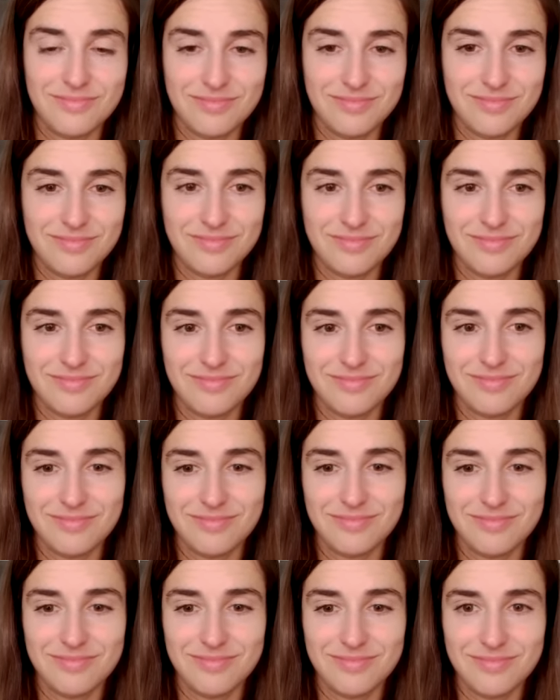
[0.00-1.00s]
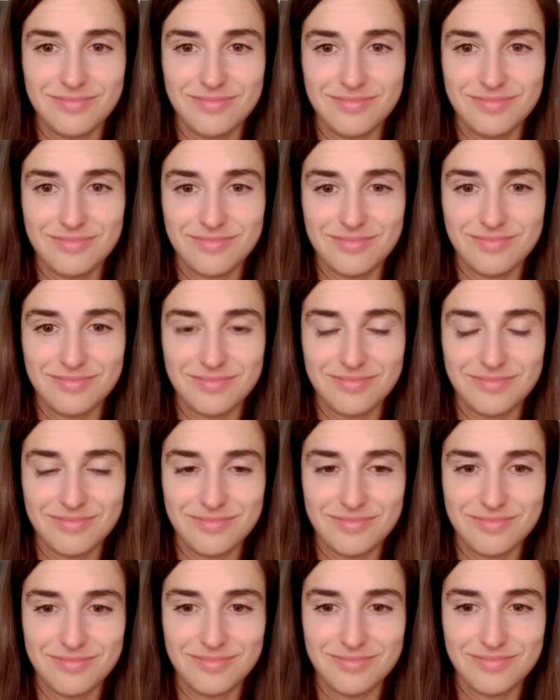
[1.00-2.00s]

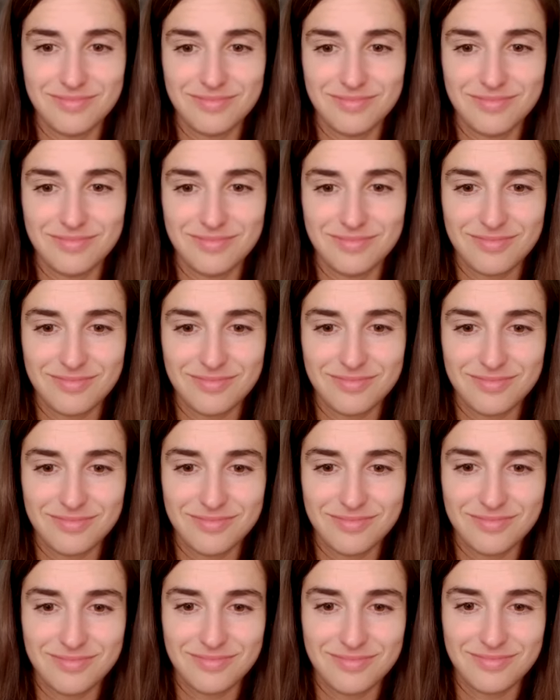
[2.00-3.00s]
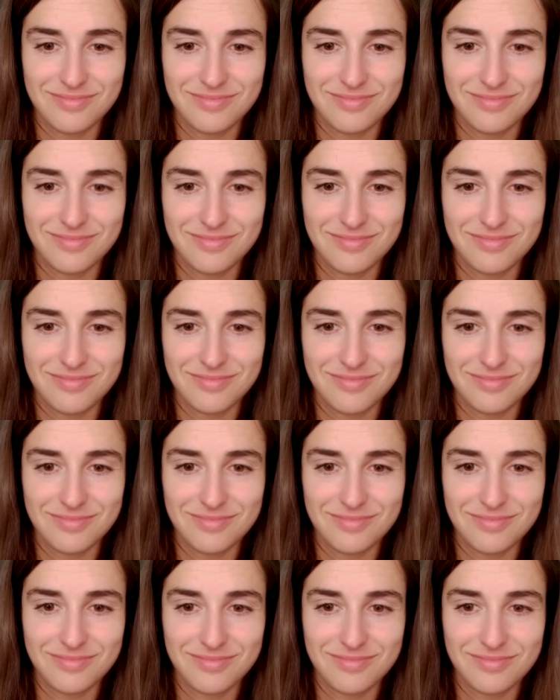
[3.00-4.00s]

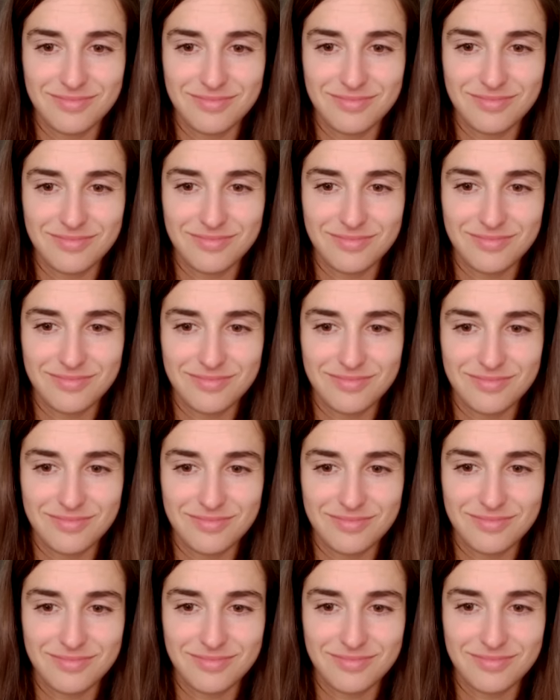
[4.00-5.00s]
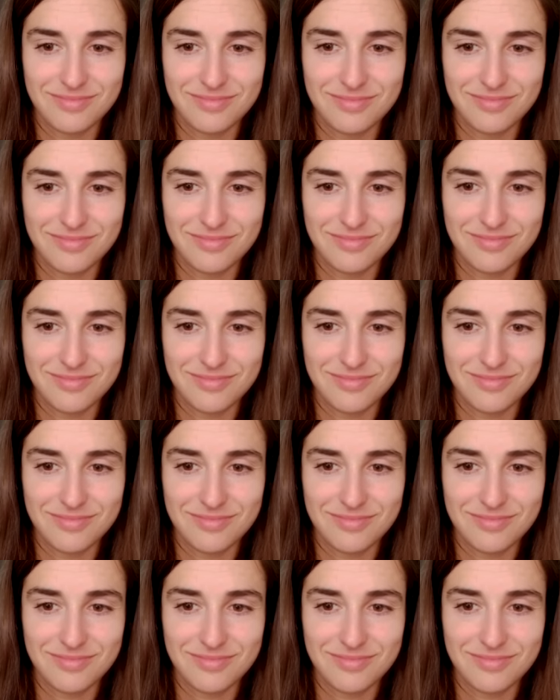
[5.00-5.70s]
No words are spoken by the person on screen.